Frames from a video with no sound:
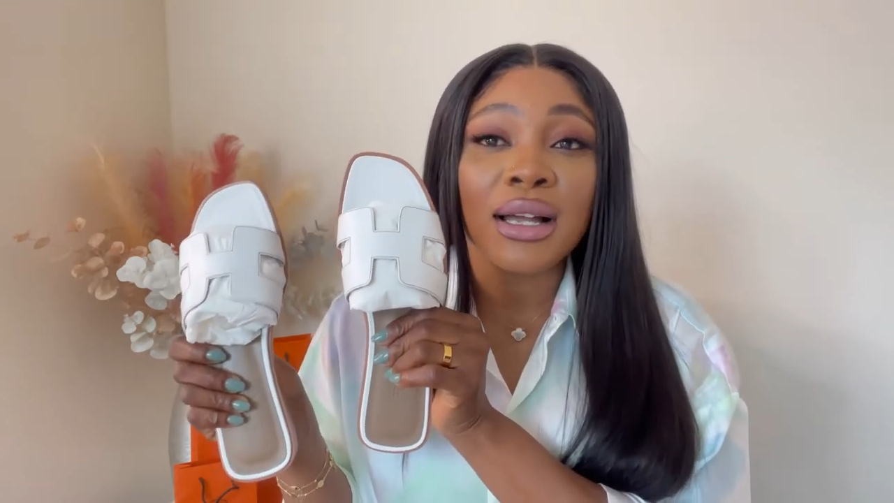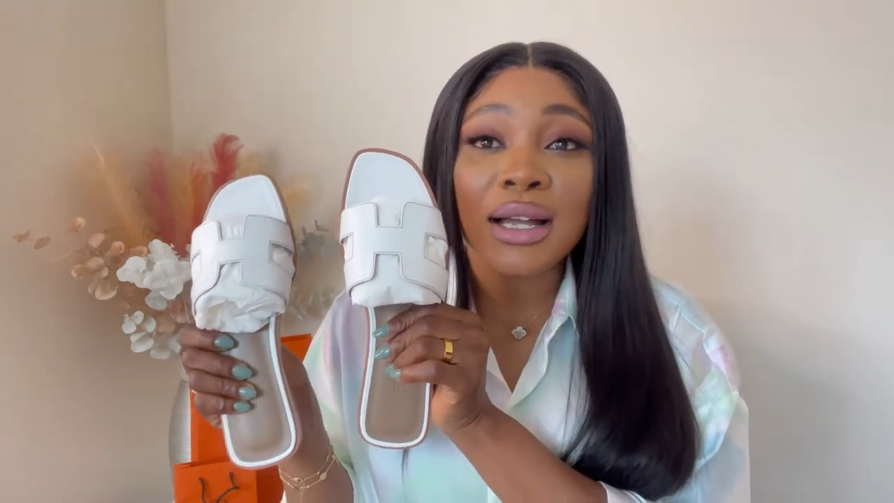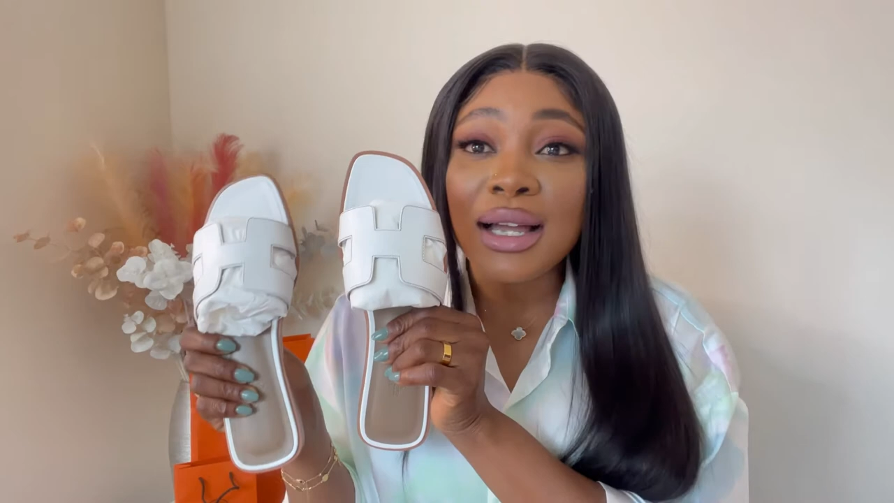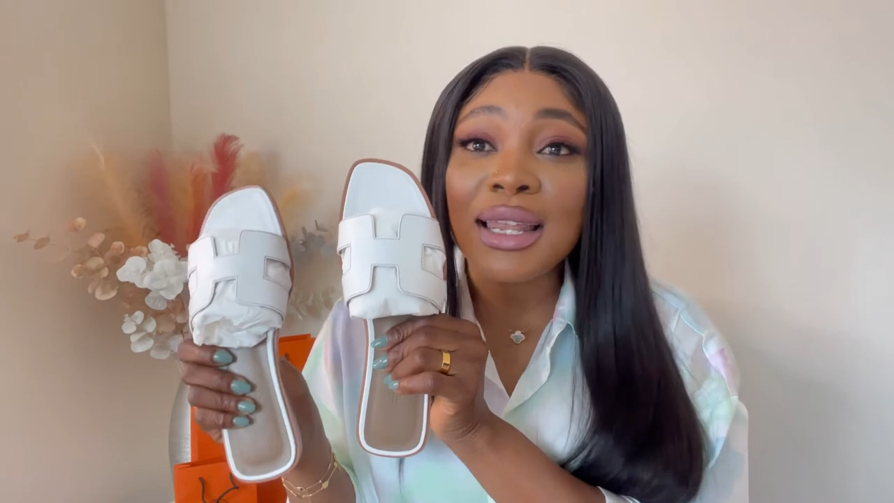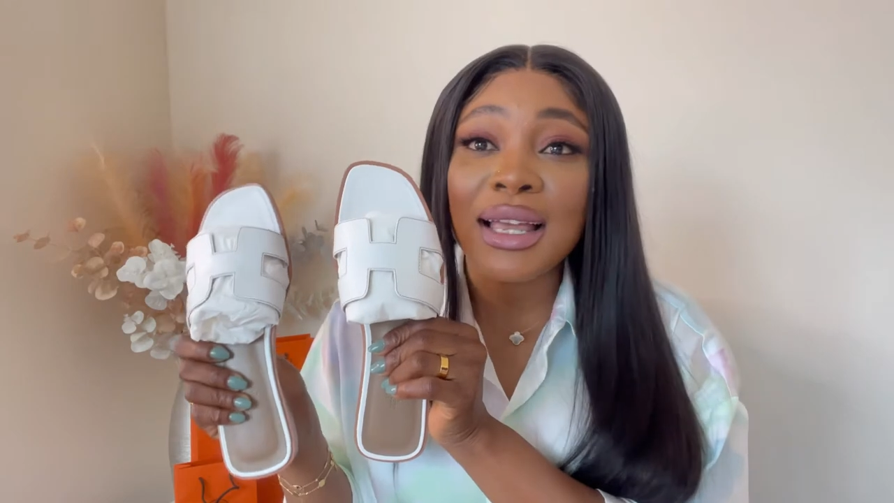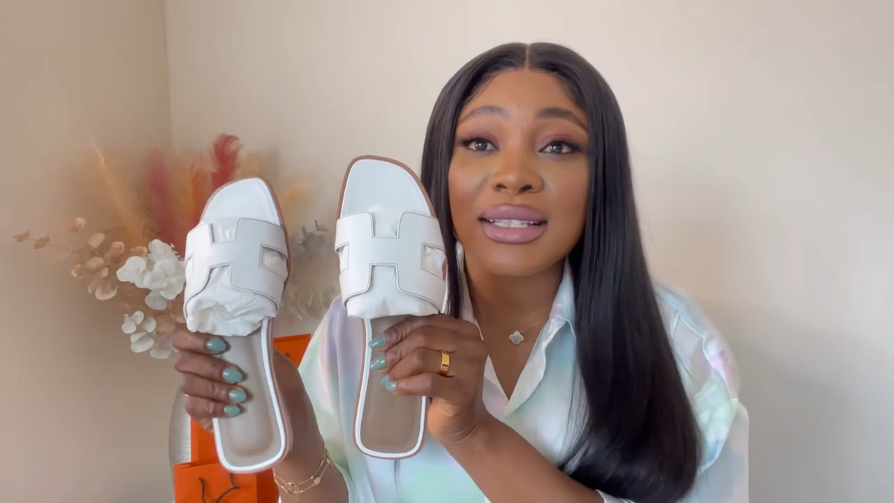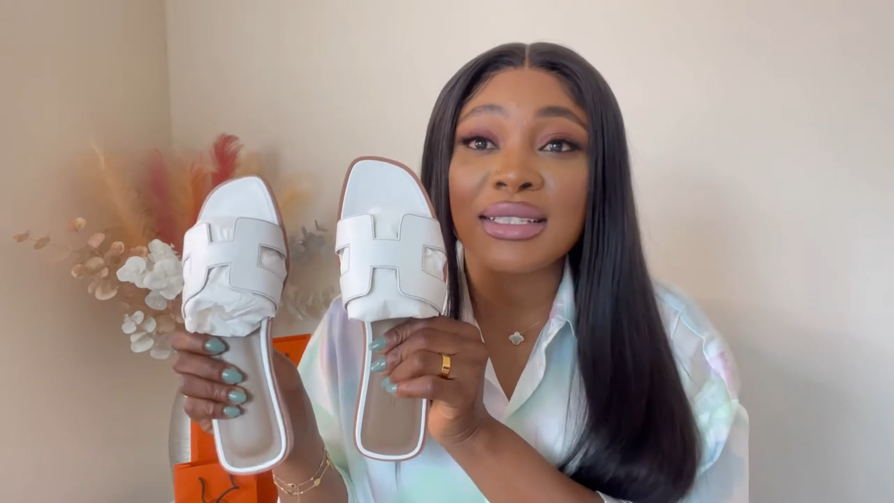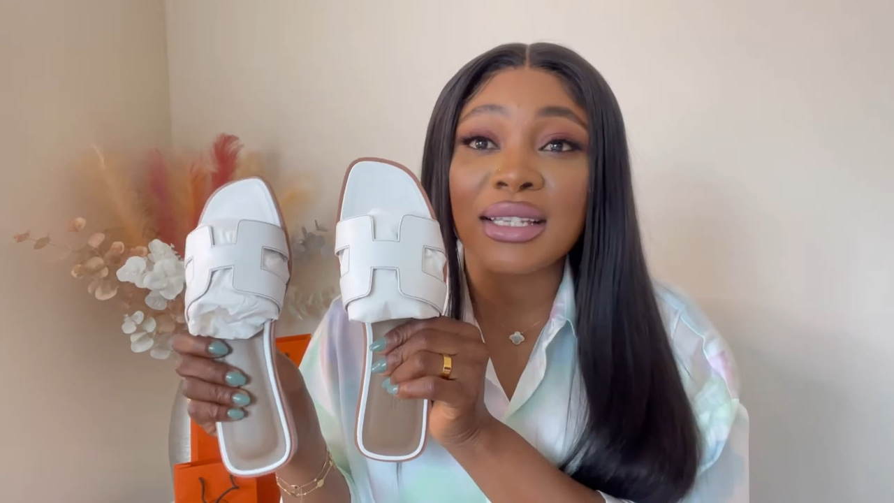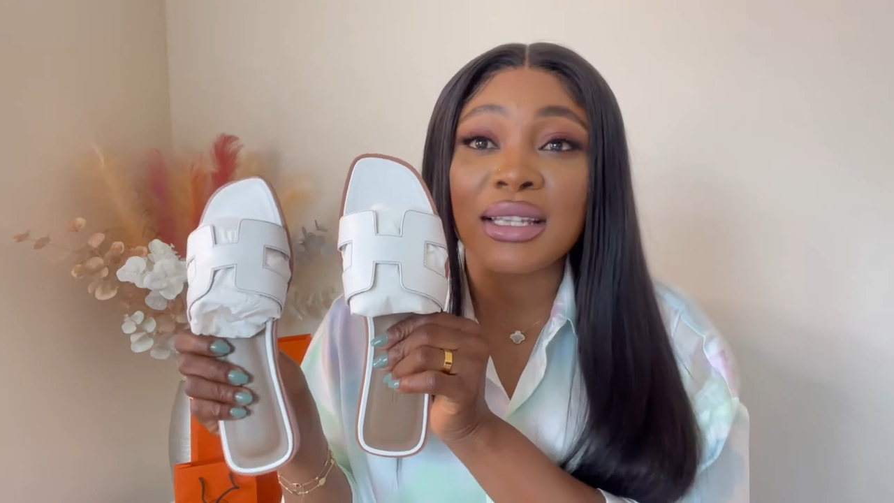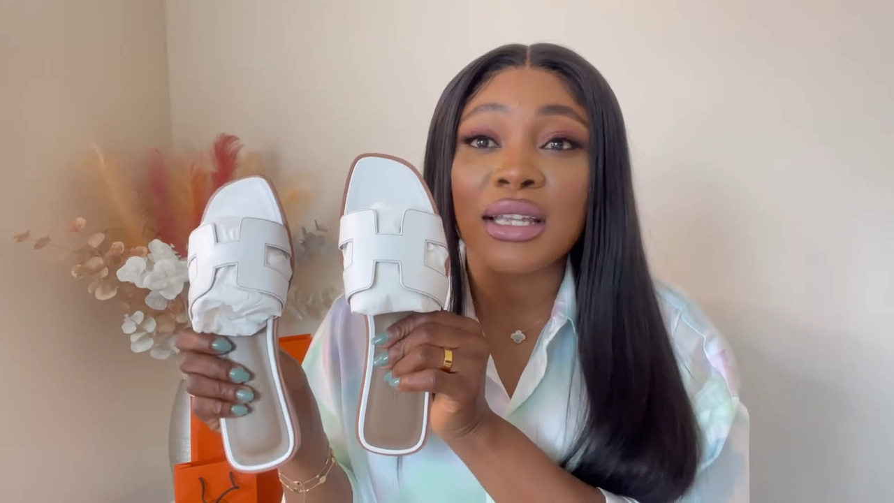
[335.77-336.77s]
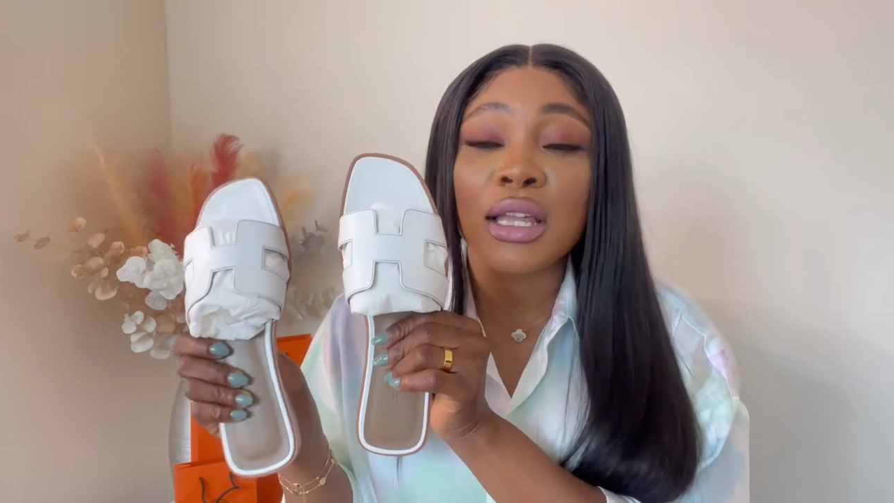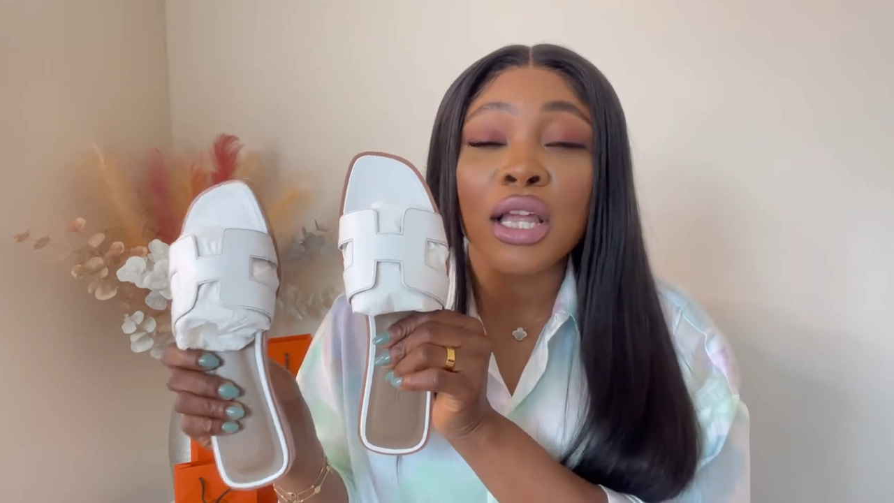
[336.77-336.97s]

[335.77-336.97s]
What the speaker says: classic.